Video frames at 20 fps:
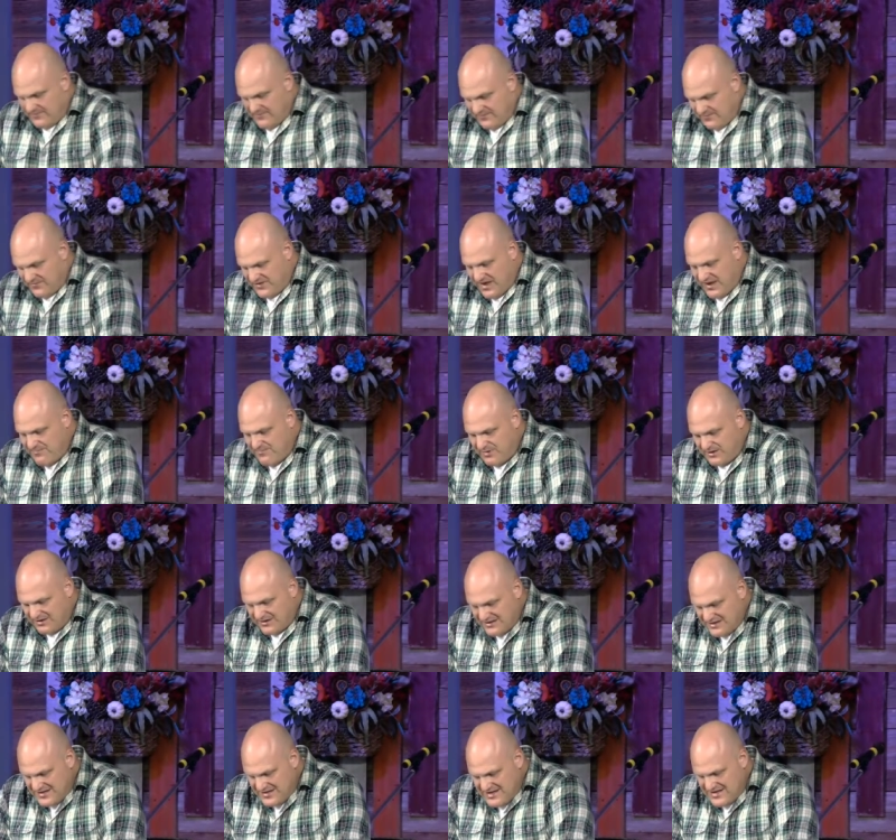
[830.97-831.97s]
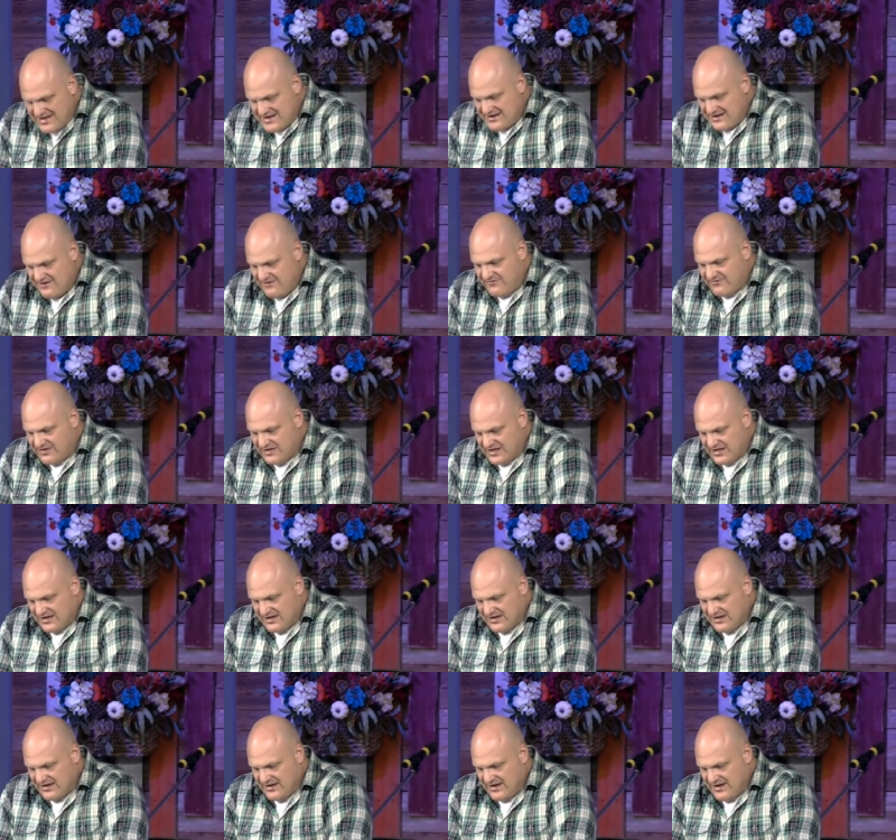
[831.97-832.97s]
They believed,
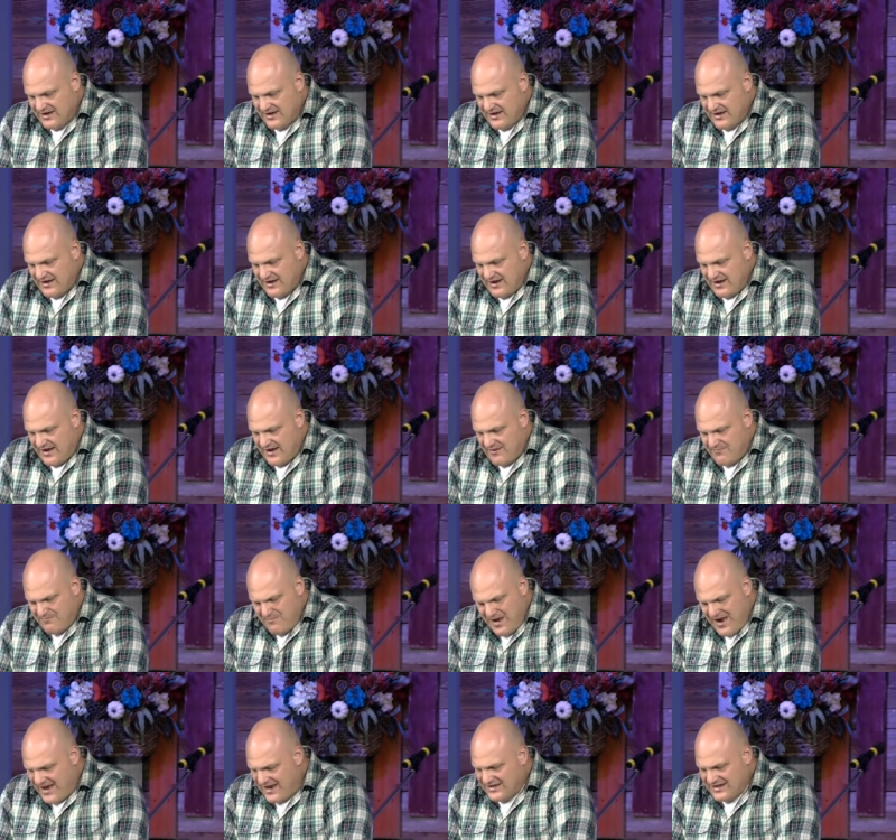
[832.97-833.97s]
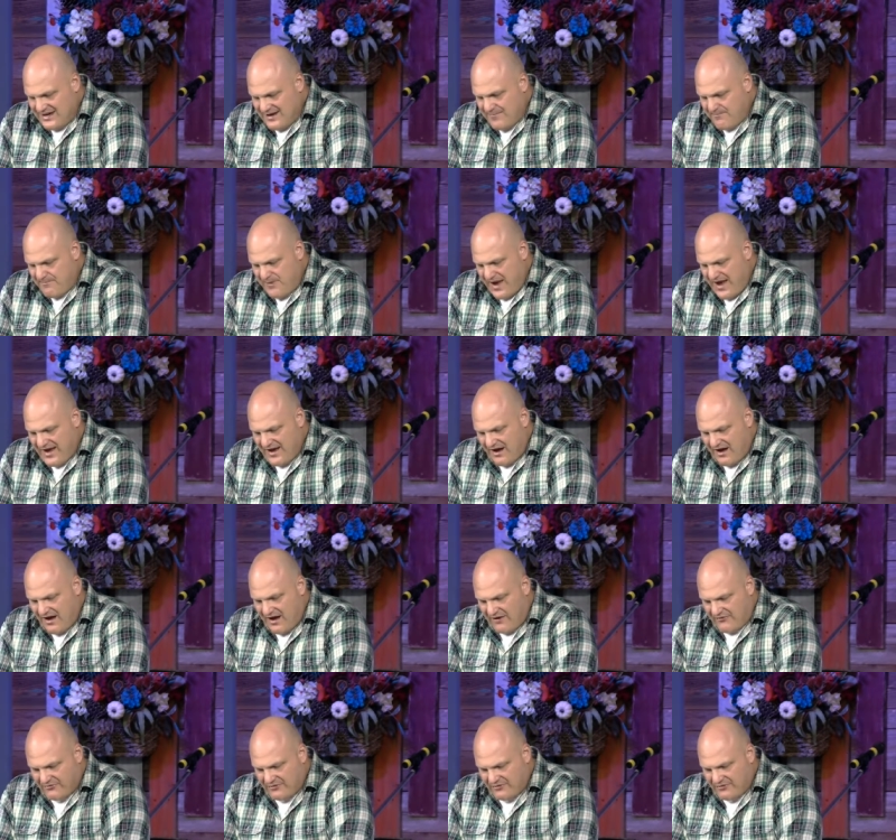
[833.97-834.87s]
and man, did it pay off.